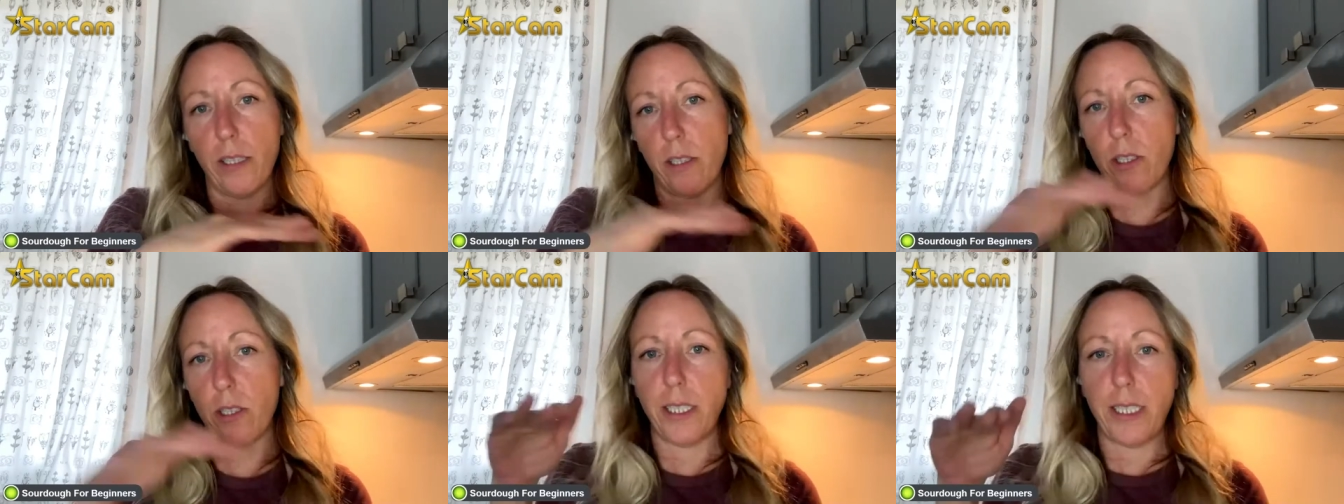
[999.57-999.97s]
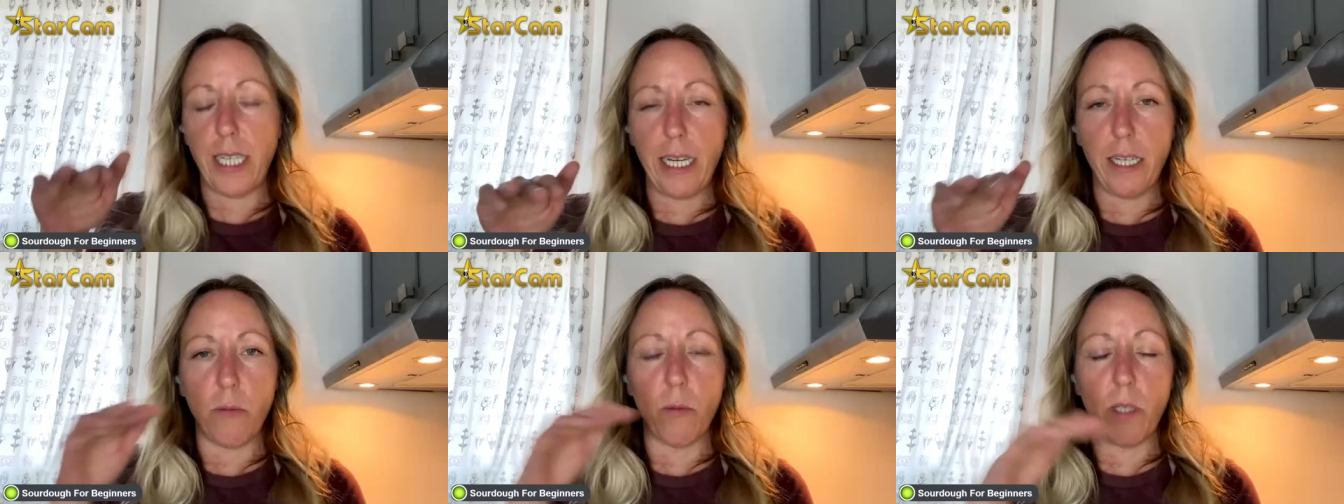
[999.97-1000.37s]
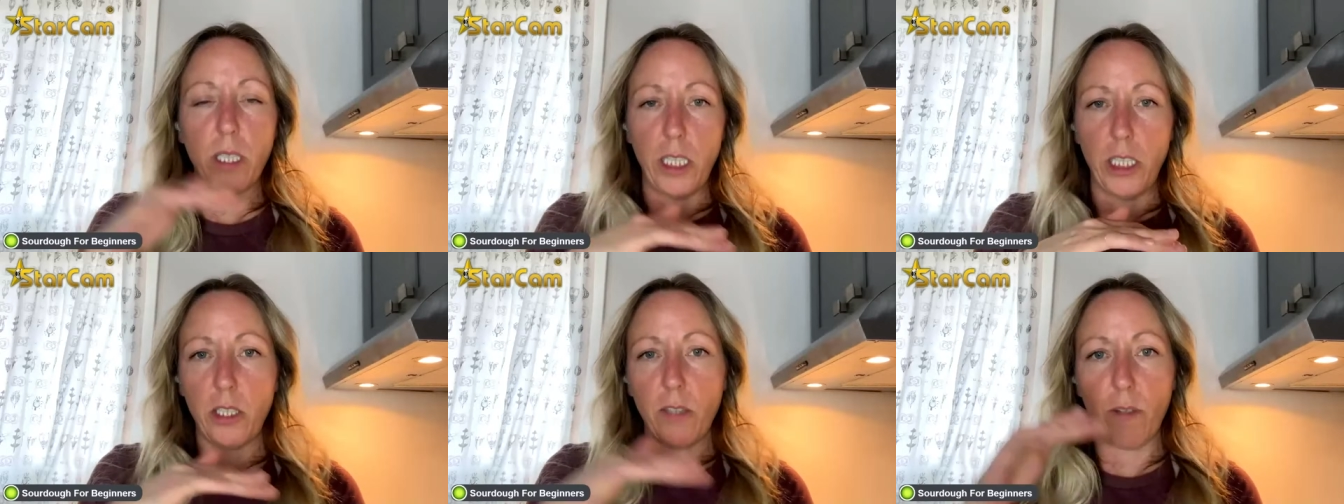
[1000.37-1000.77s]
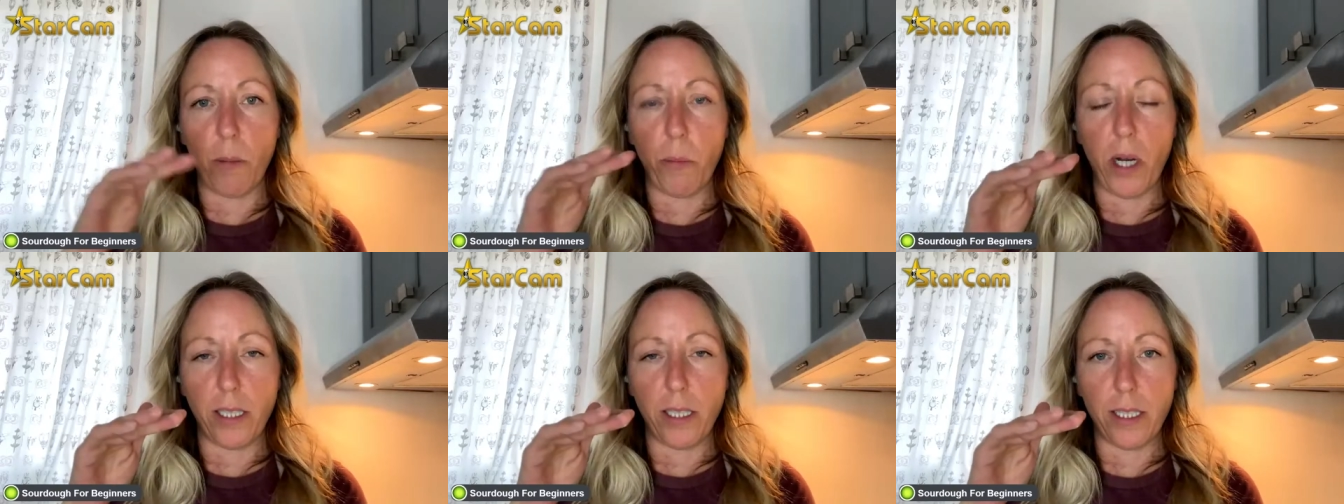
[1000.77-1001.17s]
understand what each of
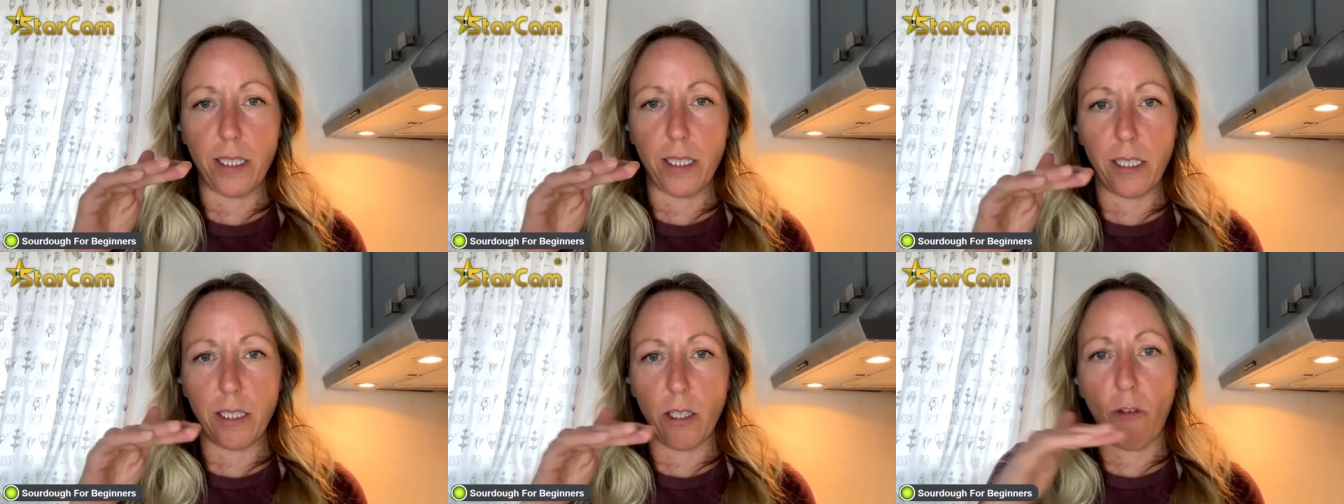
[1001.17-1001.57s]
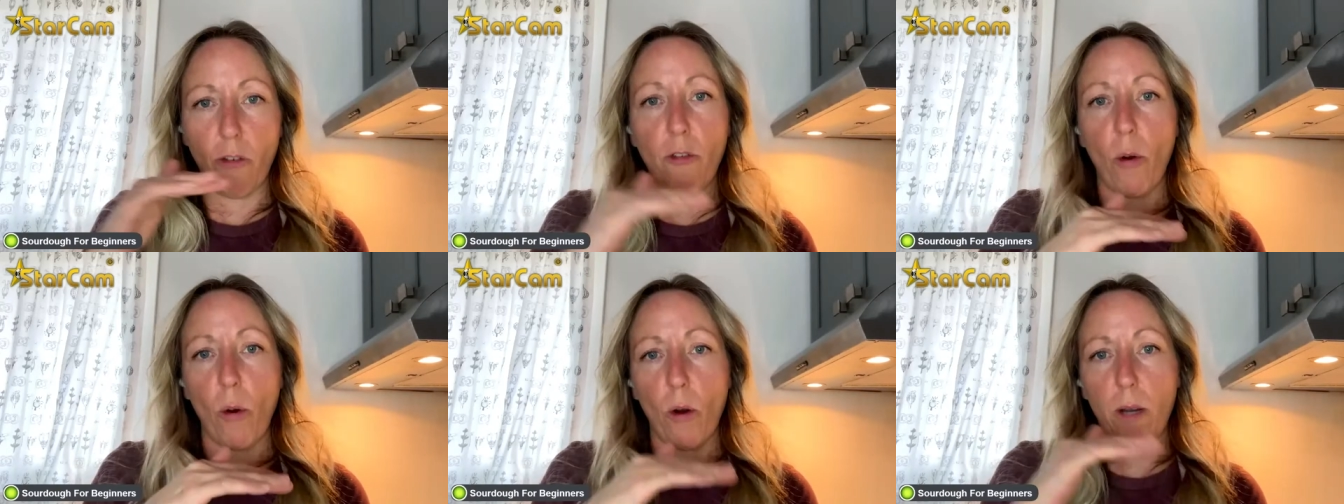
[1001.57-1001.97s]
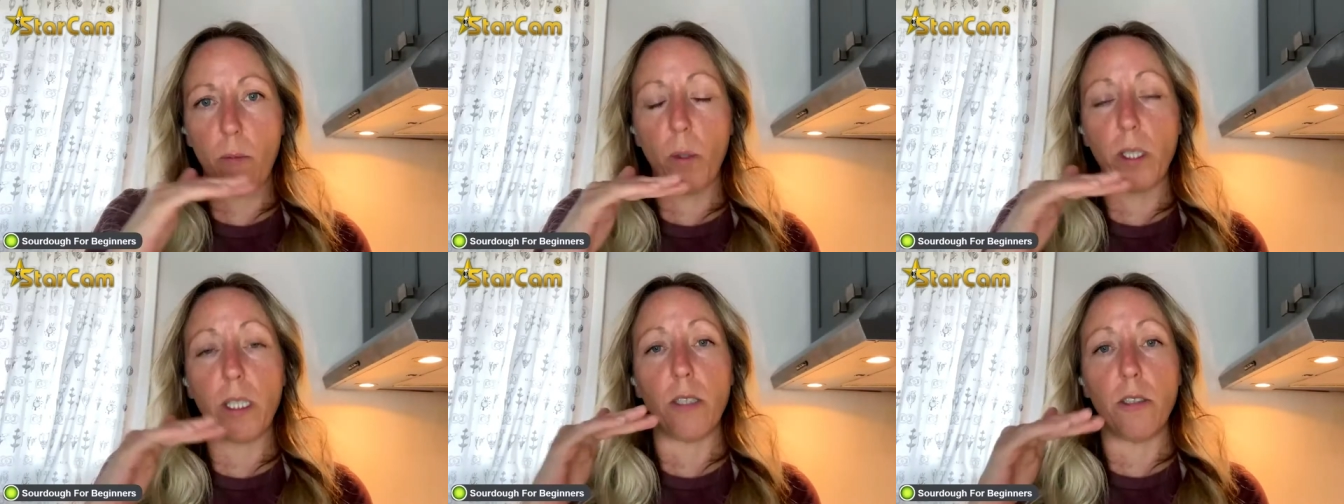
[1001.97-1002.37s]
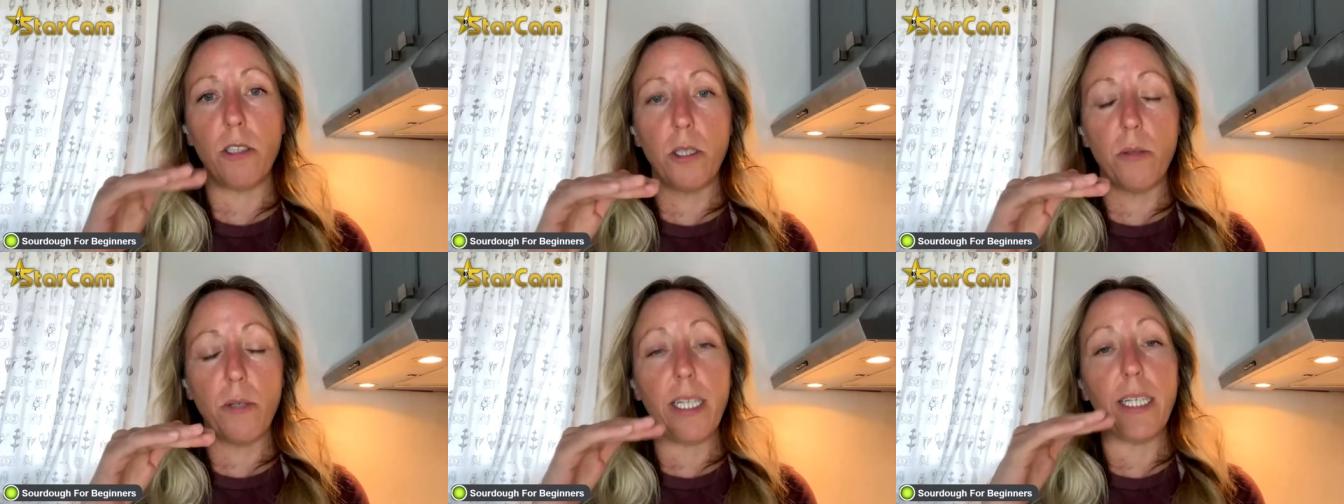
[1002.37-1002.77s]
the processes are for and what they're
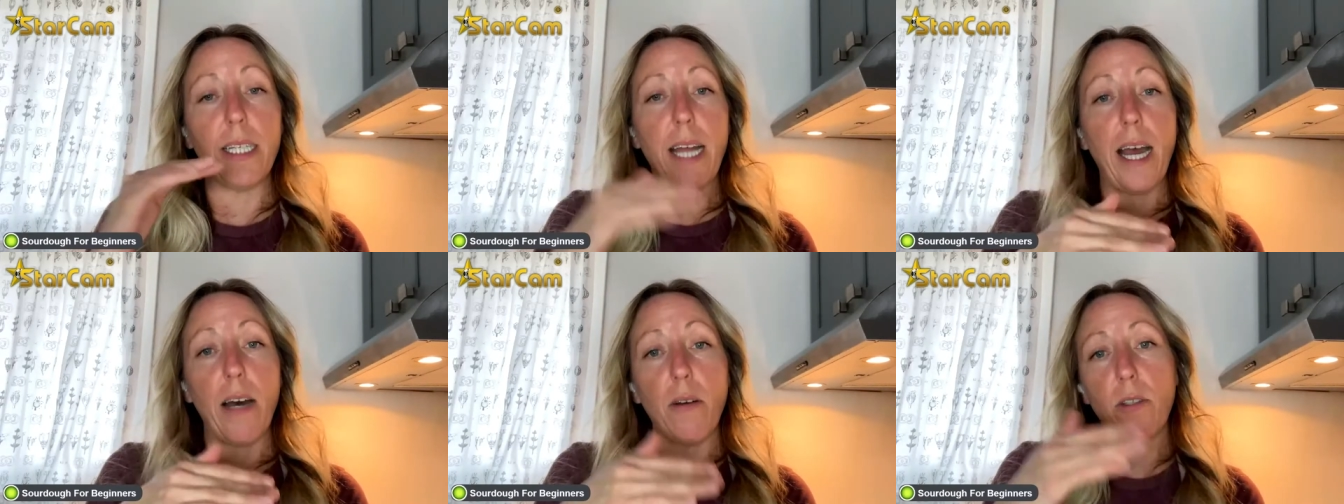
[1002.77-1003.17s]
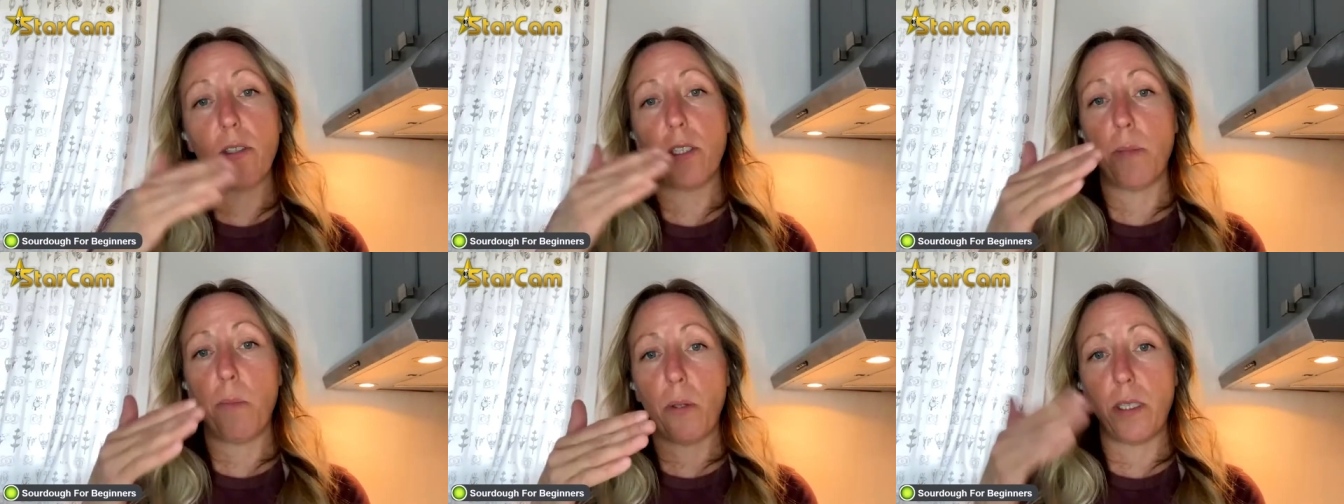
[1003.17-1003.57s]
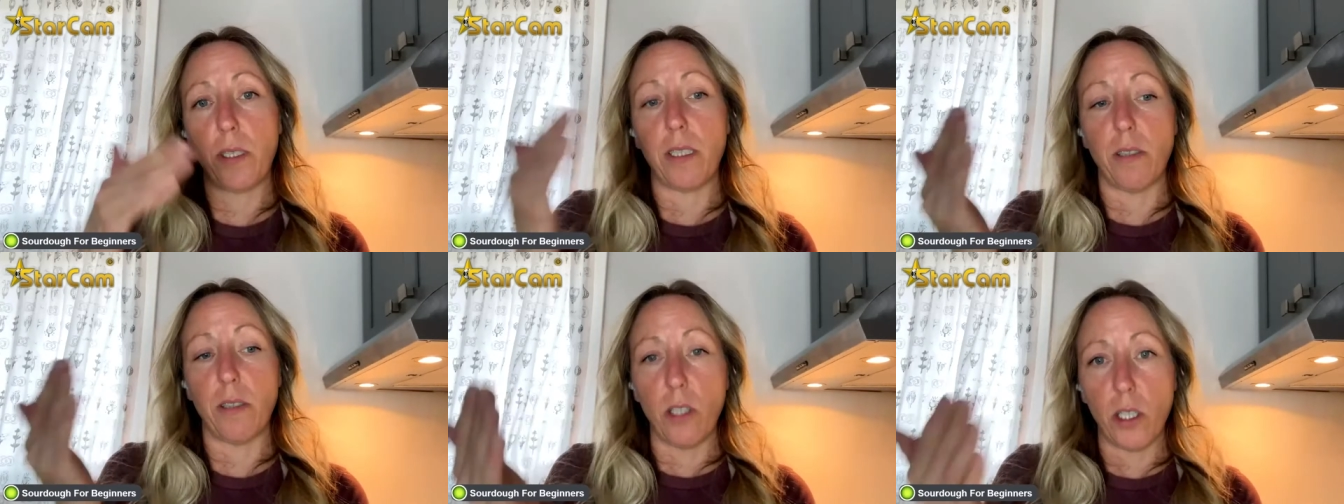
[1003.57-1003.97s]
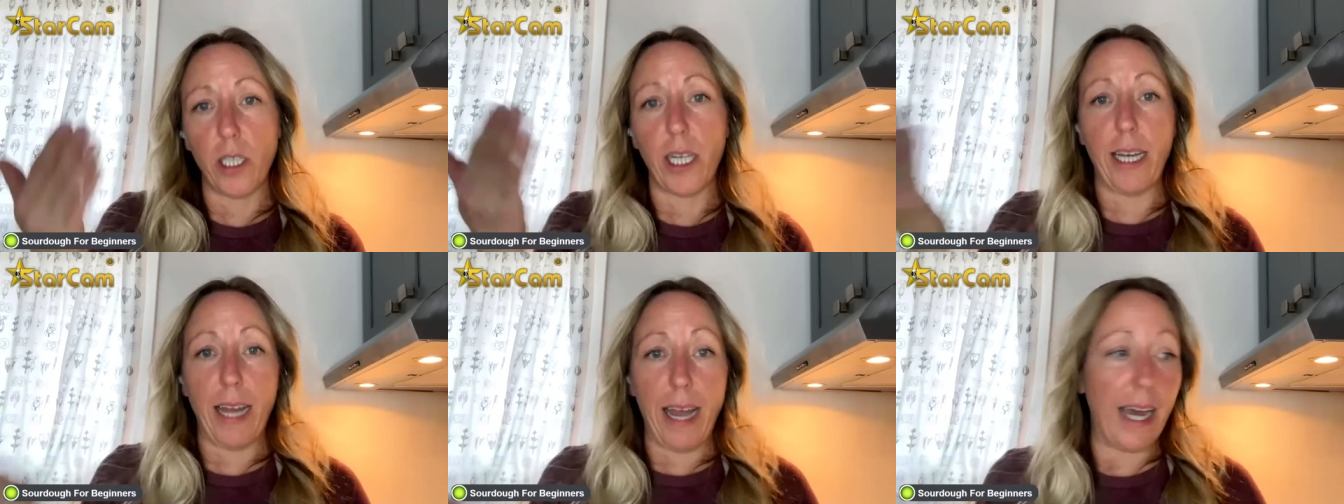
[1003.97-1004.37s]
doing and how they're supposed to
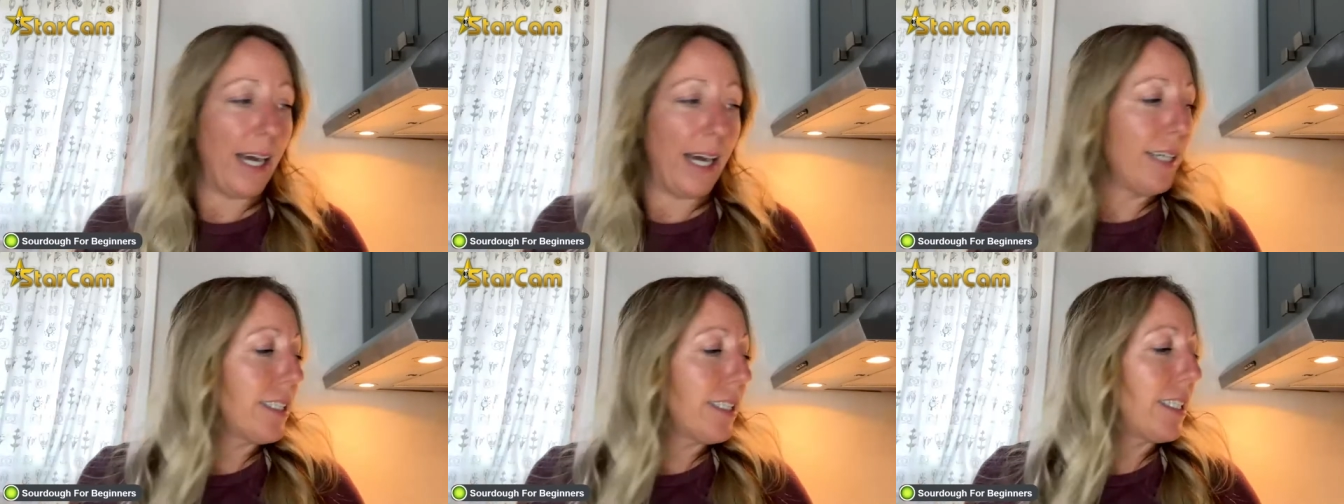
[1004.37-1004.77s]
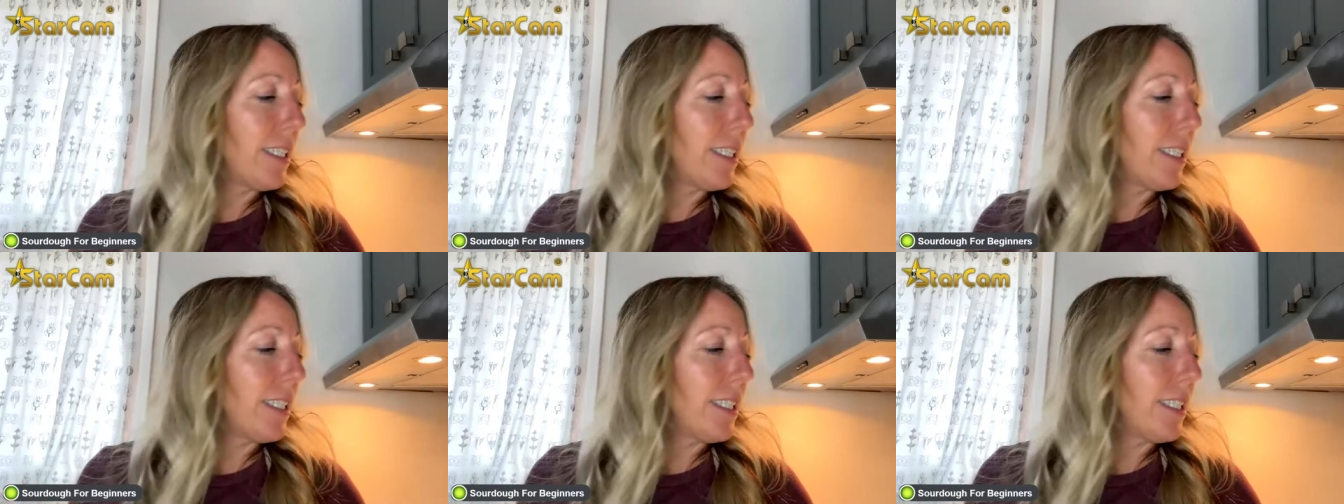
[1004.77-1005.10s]
look and act.